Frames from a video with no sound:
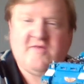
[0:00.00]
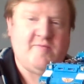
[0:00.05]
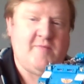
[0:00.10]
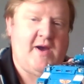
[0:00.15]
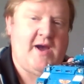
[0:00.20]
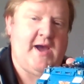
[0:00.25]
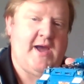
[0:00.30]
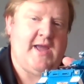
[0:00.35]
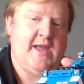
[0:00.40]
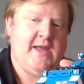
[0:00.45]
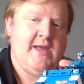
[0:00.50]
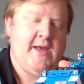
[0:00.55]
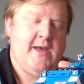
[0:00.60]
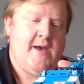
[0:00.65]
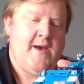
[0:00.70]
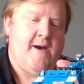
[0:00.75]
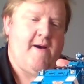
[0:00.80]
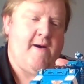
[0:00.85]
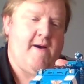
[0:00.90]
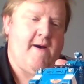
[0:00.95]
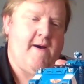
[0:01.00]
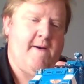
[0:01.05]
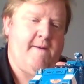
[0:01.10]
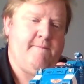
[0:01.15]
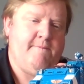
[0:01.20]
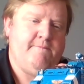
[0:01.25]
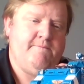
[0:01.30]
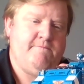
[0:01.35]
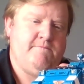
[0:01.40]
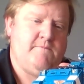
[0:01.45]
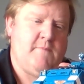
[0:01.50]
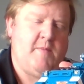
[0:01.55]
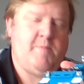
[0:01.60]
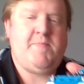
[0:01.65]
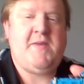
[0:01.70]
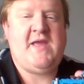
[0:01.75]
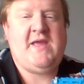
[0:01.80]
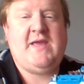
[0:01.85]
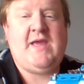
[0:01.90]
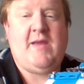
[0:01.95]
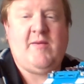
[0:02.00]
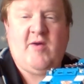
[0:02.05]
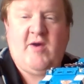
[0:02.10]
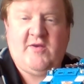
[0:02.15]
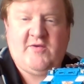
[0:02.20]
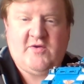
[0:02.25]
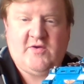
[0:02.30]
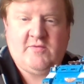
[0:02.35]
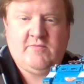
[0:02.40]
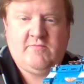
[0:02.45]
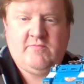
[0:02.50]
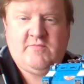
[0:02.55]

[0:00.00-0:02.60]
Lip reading: my big game hunter.